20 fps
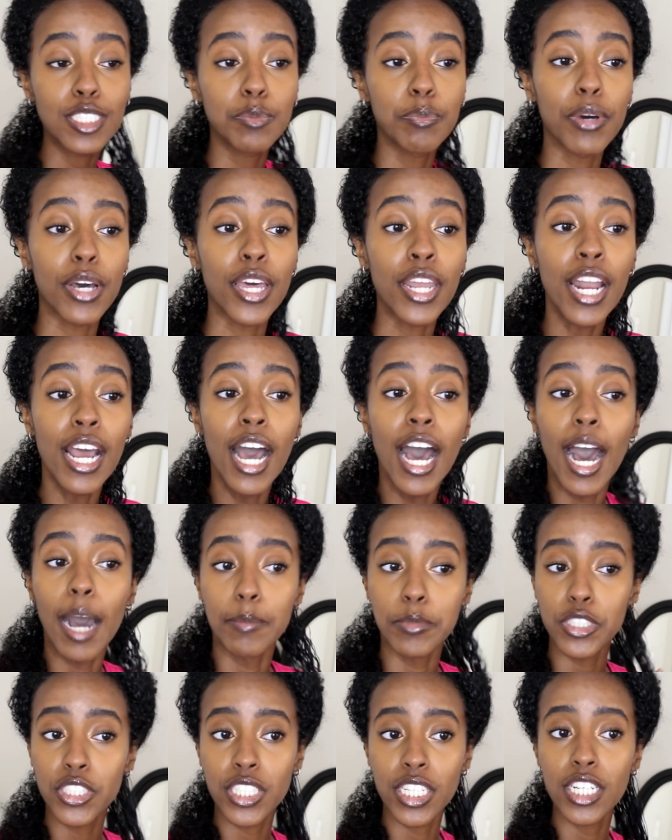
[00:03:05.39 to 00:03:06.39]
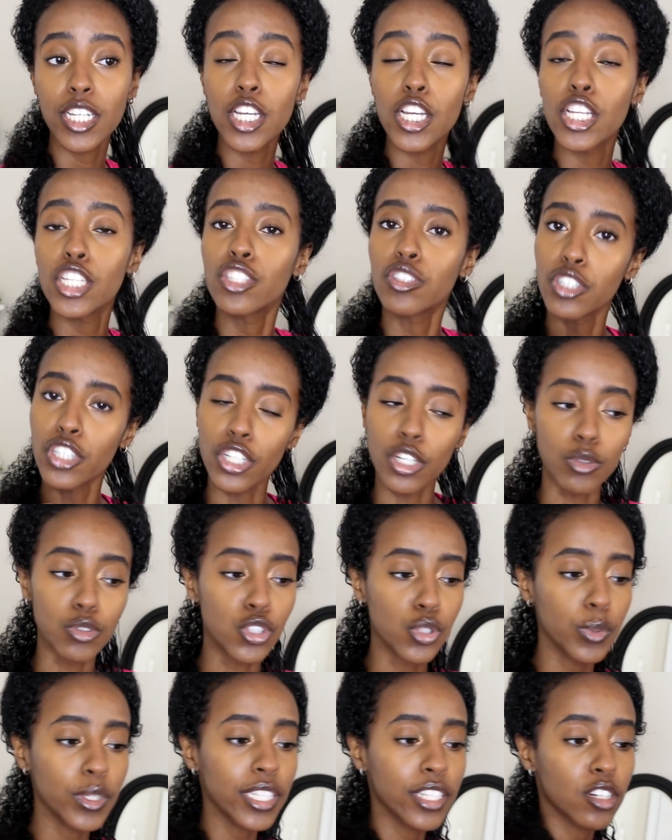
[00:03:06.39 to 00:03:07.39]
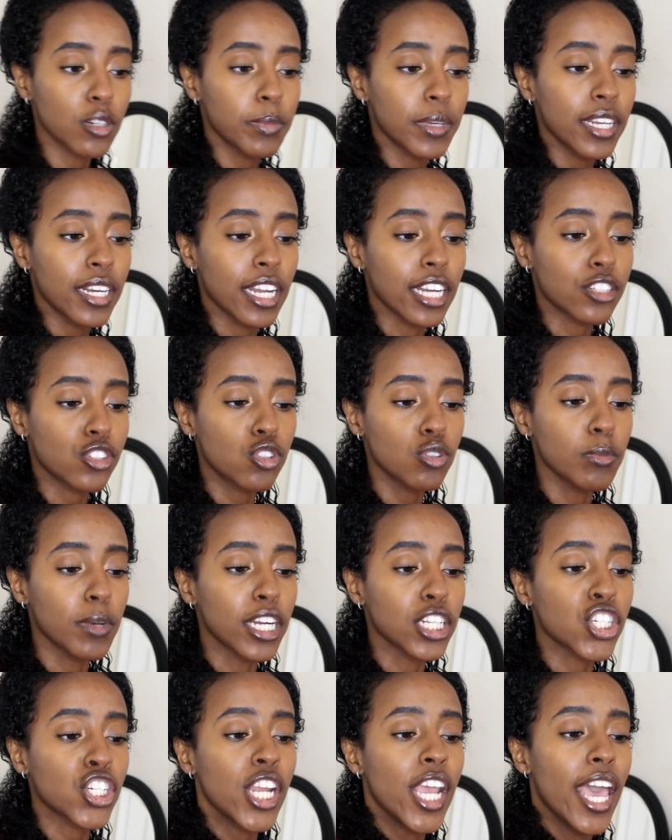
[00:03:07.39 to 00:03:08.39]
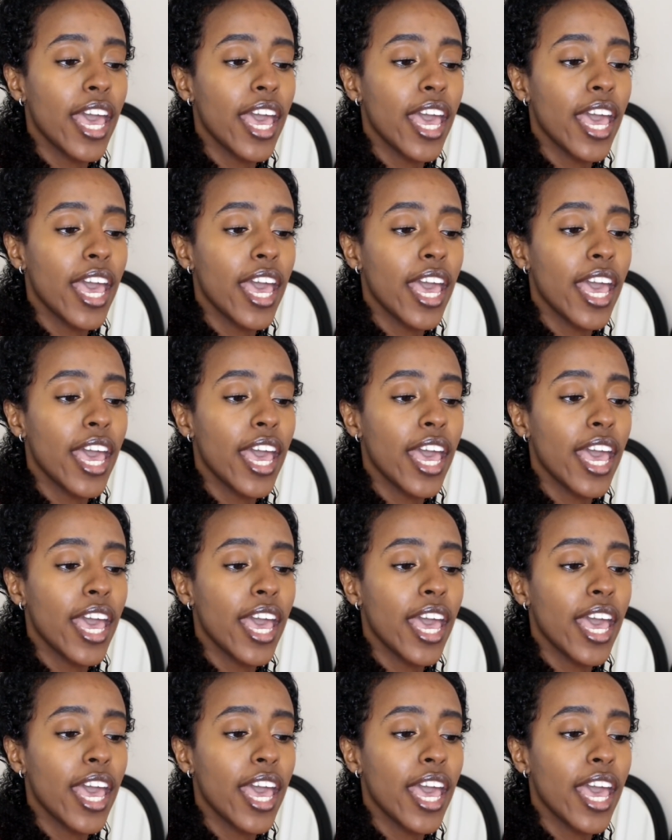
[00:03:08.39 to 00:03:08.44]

But I'm just gonna, do a little bit, not too much,